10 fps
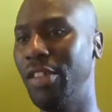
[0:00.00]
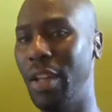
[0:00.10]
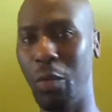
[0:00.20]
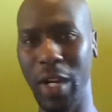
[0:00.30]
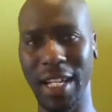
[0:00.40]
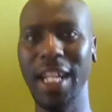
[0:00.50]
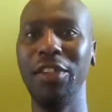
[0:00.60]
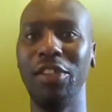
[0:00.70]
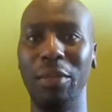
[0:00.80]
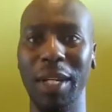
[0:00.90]
that we need
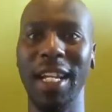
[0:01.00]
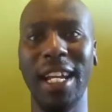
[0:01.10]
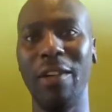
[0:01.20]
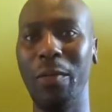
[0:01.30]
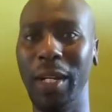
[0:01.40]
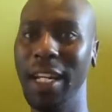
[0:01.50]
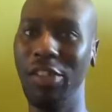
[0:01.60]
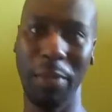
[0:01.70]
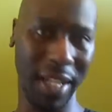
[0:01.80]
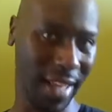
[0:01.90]
to be here and we need
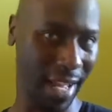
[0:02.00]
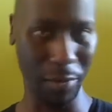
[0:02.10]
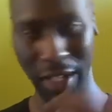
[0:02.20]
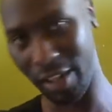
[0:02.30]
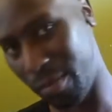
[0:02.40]
to be that, we need to